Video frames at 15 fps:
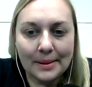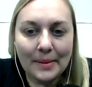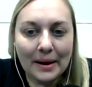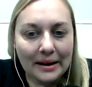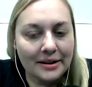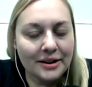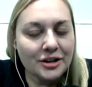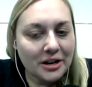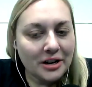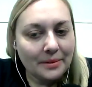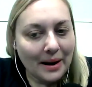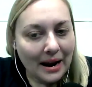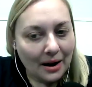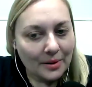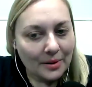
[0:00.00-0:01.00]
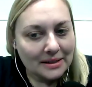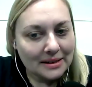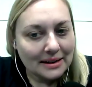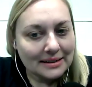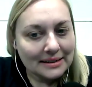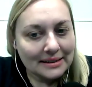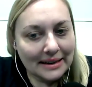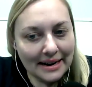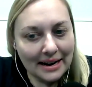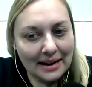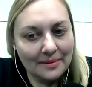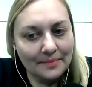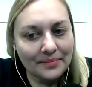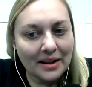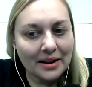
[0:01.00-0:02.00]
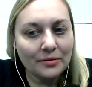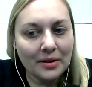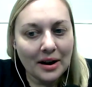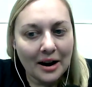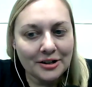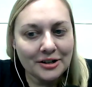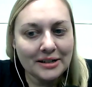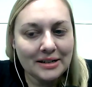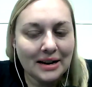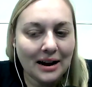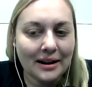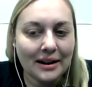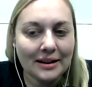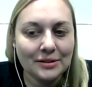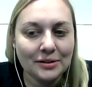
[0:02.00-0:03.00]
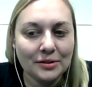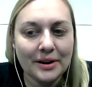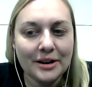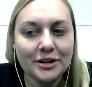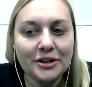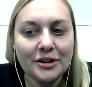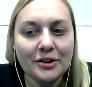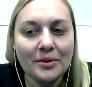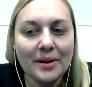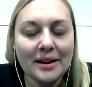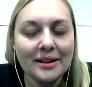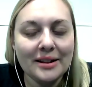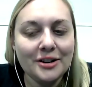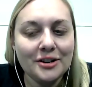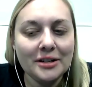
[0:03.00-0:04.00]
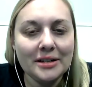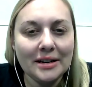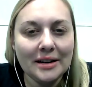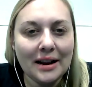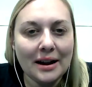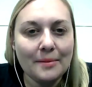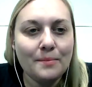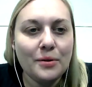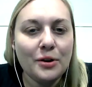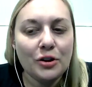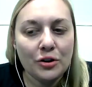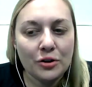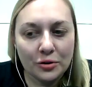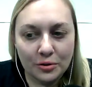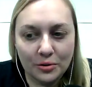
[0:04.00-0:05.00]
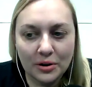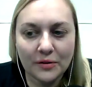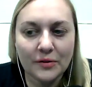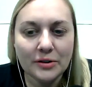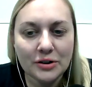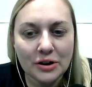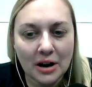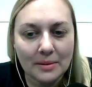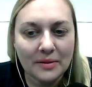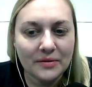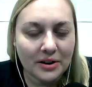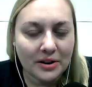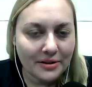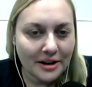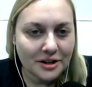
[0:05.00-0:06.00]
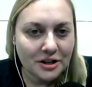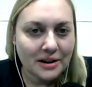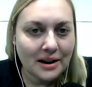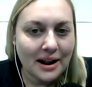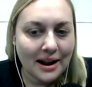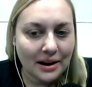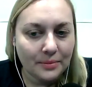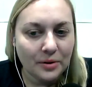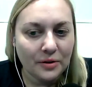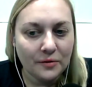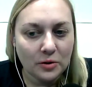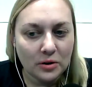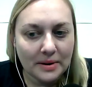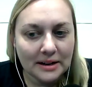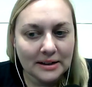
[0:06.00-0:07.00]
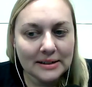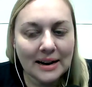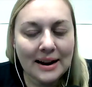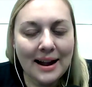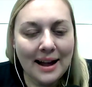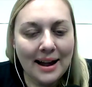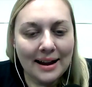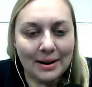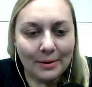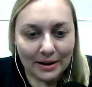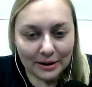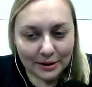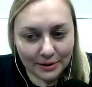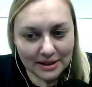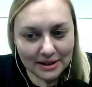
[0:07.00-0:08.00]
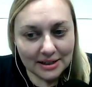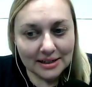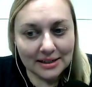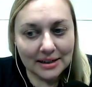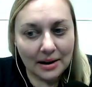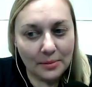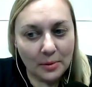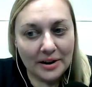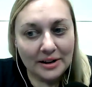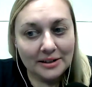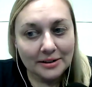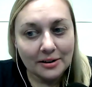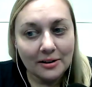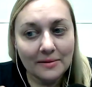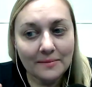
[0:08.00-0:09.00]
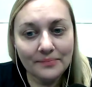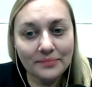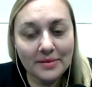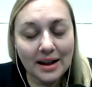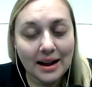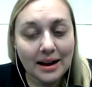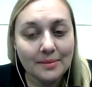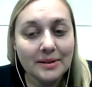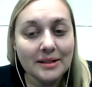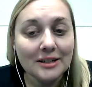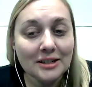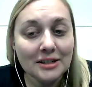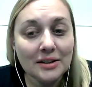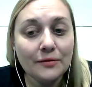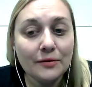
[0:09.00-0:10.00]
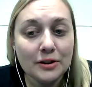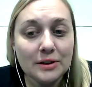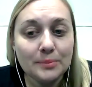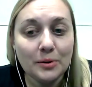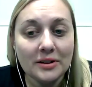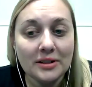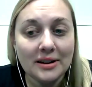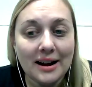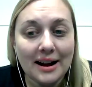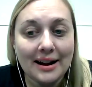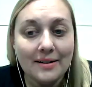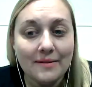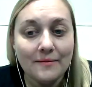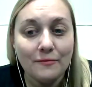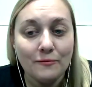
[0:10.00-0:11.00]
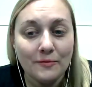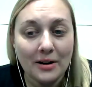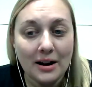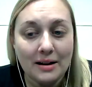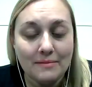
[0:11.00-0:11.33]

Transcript: Imani Jade Powers as Leah, and Raj Ghatak as Horatio, and they just did a beautiful job of narration and performance. Now, I alluded to this a couple weeks ago, but this is the first book that I have